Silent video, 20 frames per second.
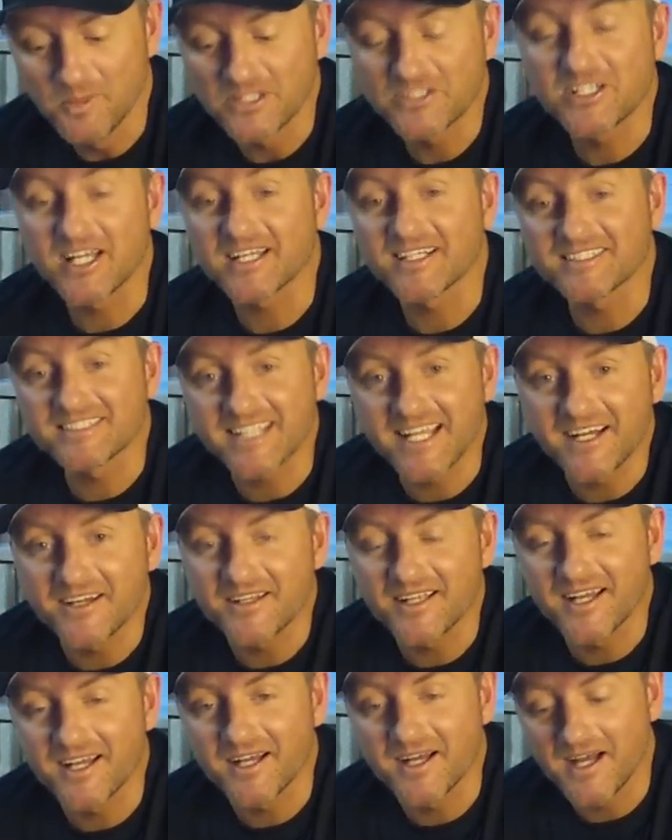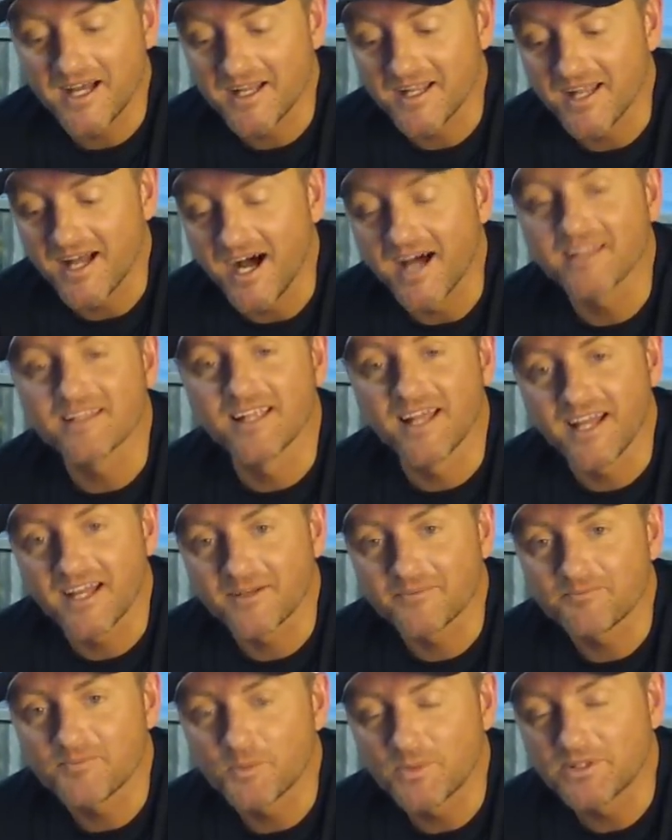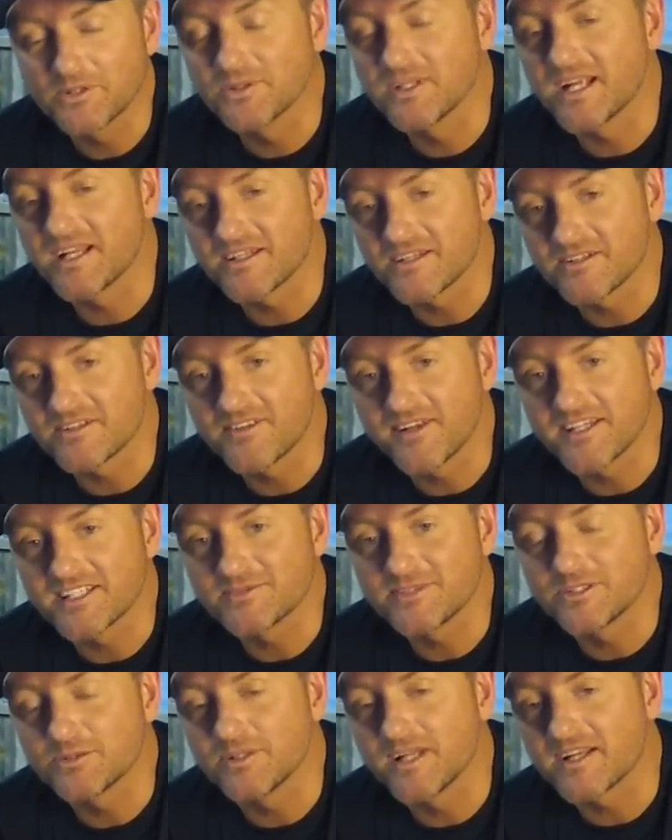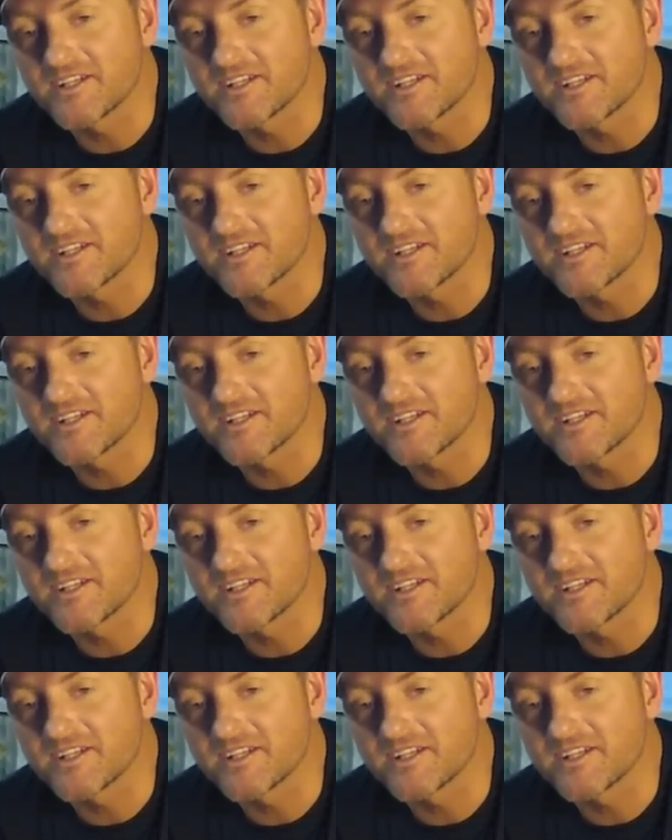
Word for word: But check us out uh, online. We do a lot of good things. We do a